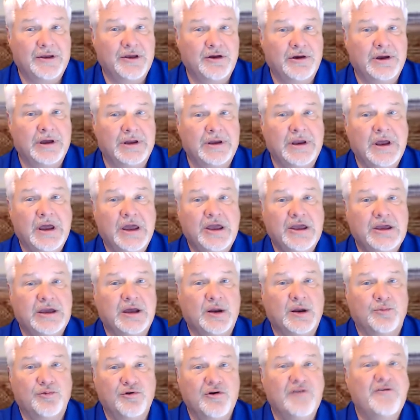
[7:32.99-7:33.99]
you can you
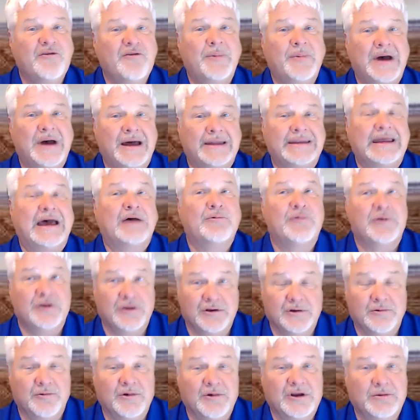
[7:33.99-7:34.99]
can improve upon that when
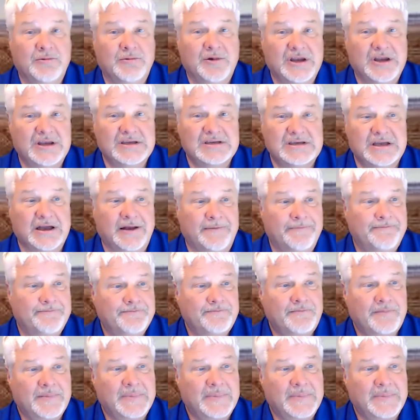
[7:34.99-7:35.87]
you when, when you sell.